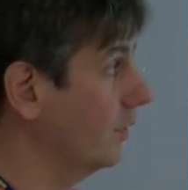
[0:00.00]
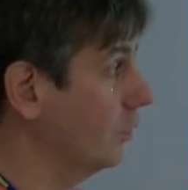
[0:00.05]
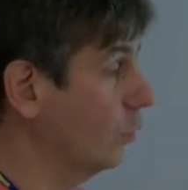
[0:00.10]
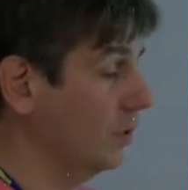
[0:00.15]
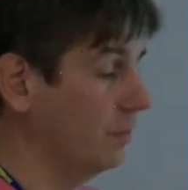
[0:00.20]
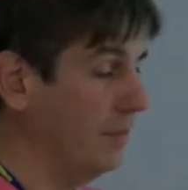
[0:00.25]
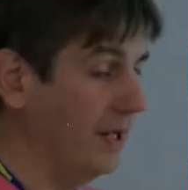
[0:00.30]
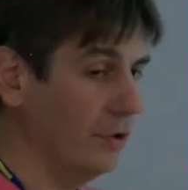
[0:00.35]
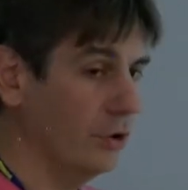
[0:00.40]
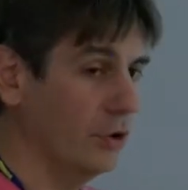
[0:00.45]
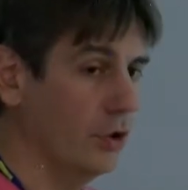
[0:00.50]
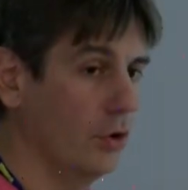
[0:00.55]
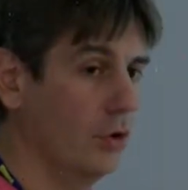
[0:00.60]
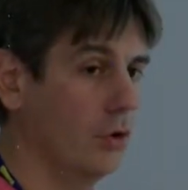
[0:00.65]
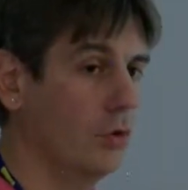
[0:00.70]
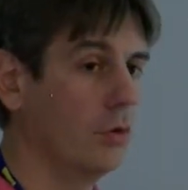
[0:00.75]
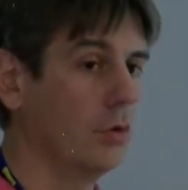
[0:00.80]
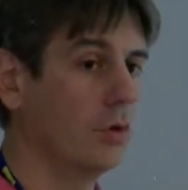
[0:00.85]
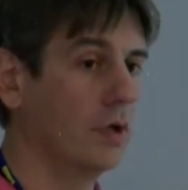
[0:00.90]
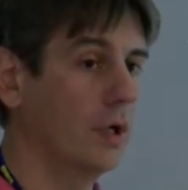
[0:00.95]
So we'd better
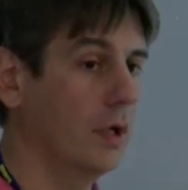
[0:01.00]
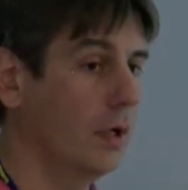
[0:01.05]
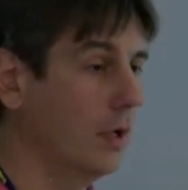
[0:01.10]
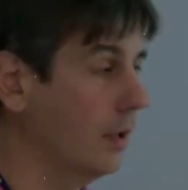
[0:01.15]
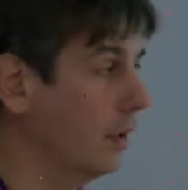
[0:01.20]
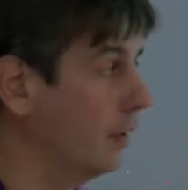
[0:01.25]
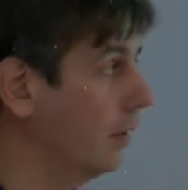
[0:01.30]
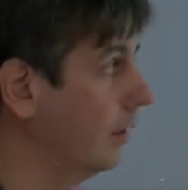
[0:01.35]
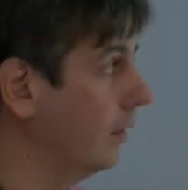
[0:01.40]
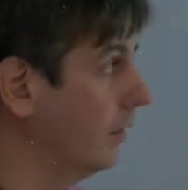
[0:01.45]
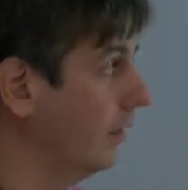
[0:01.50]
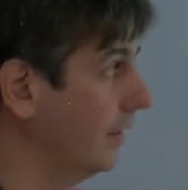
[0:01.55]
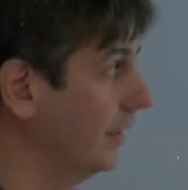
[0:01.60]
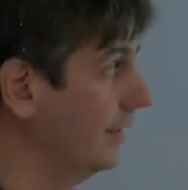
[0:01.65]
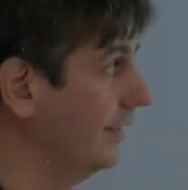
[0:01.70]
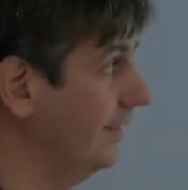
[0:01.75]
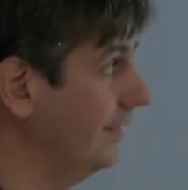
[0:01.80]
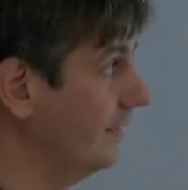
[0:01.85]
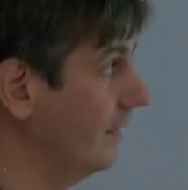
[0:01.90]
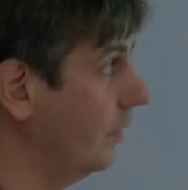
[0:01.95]
know
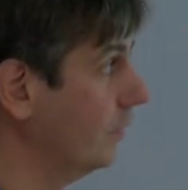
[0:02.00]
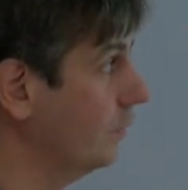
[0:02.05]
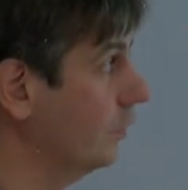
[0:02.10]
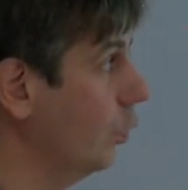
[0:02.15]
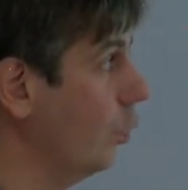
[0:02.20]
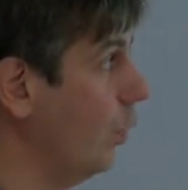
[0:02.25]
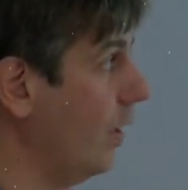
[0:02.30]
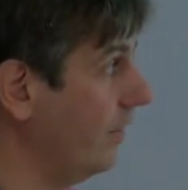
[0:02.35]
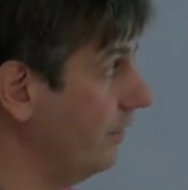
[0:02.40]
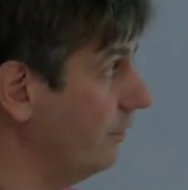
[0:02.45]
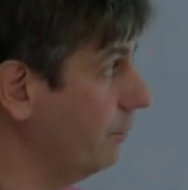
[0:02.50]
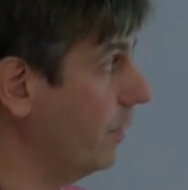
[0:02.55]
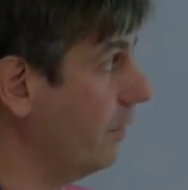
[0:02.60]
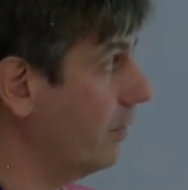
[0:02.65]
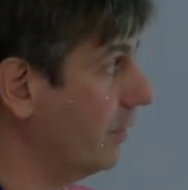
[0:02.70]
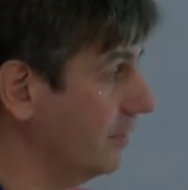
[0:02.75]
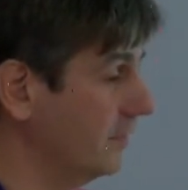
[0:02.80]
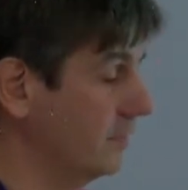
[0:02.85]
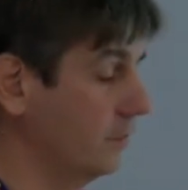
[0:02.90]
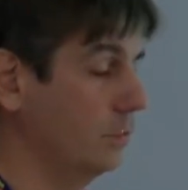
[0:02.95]
in details the wave
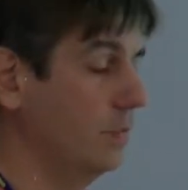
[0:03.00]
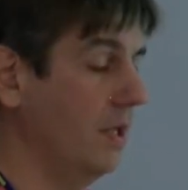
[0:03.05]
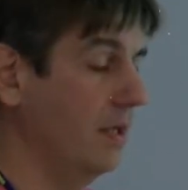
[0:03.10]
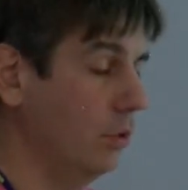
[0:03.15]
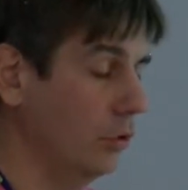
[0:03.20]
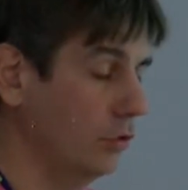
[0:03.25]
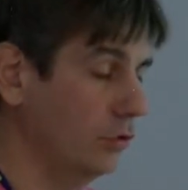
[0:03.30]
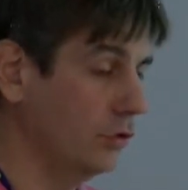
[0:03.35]
part to be able to